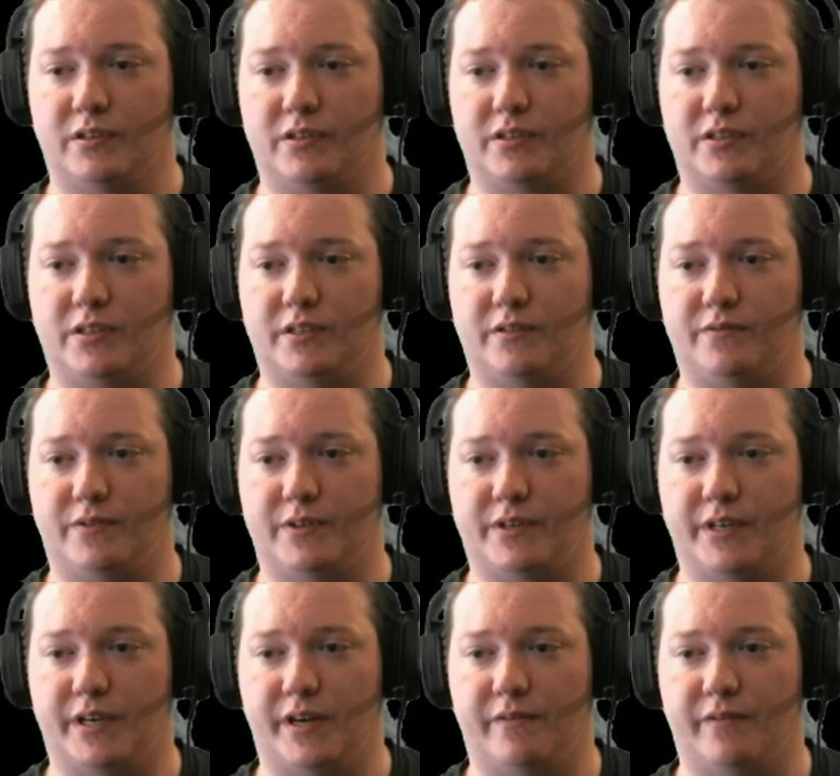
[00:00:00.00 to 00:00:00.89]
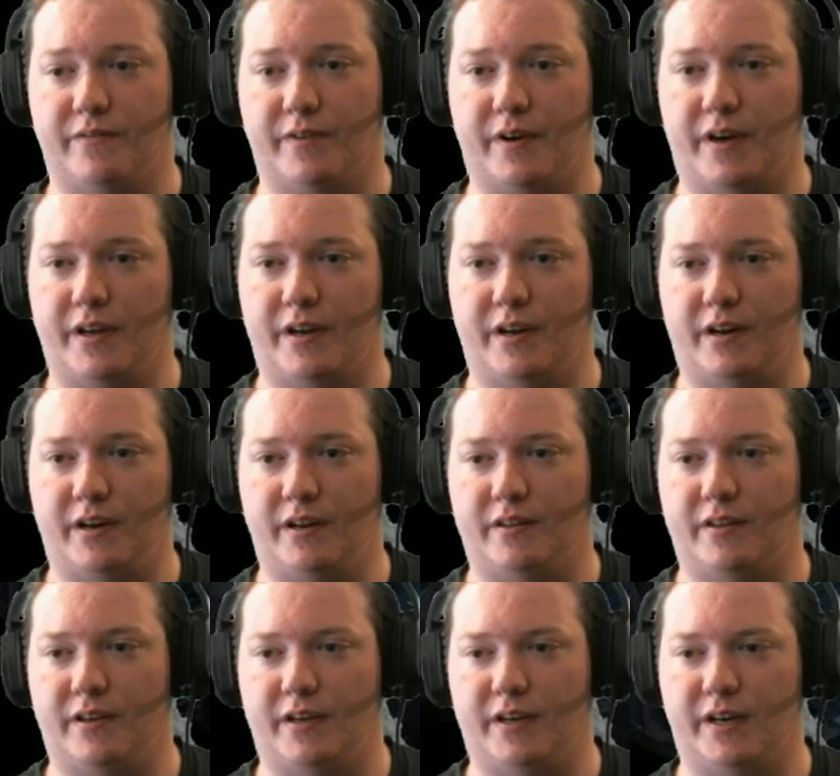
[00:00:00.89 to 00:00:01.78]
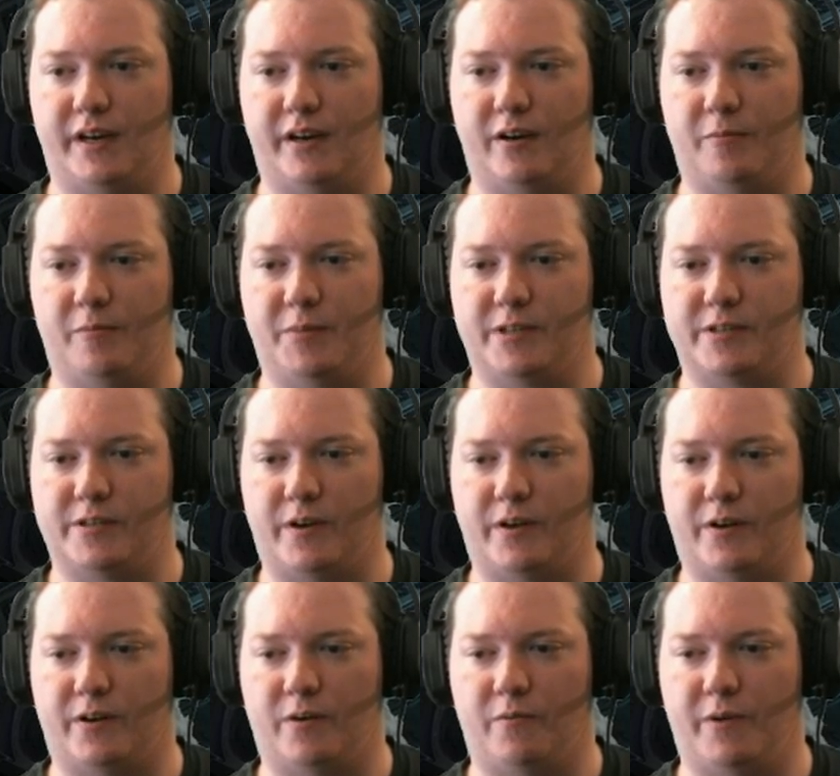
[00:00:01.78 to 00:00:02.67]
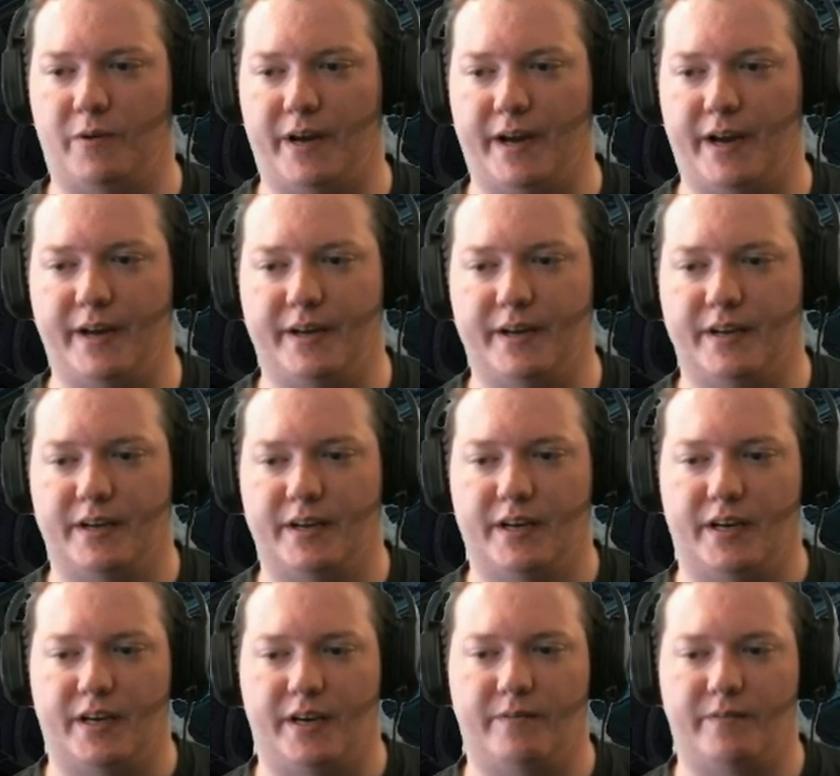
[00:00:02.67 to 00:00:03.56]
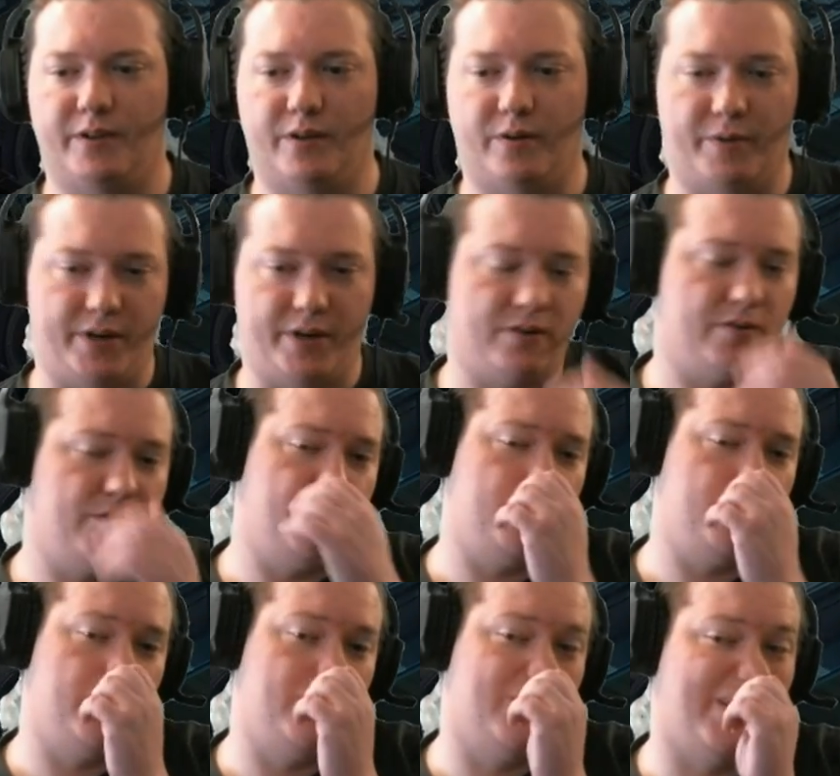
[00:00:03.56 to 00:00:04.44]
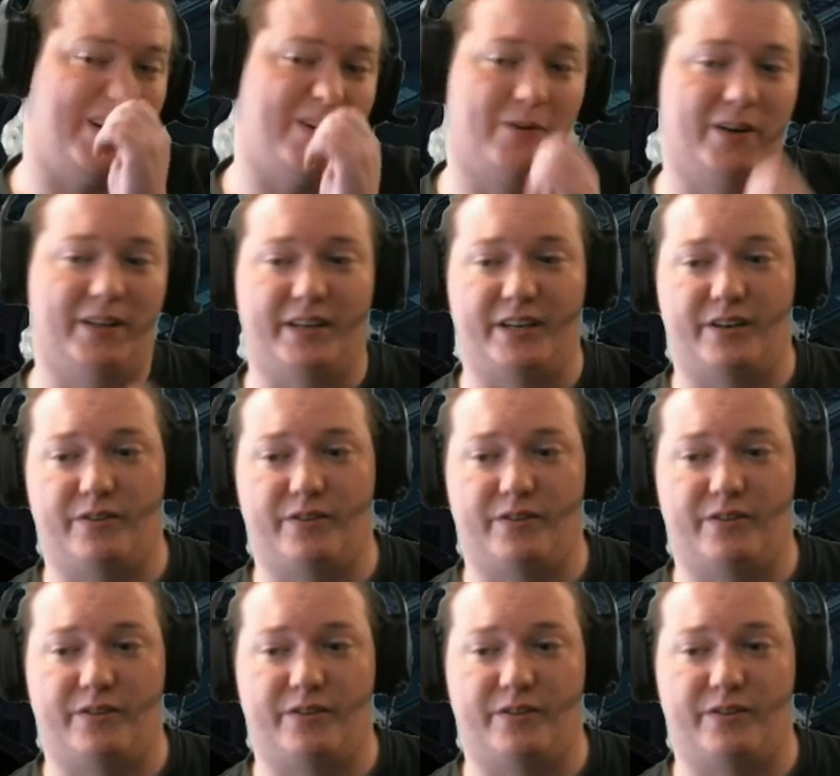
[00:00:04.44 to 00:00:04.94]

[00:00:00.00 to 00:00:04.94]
Let's see if we can't find anything to help us on our way. Even though we really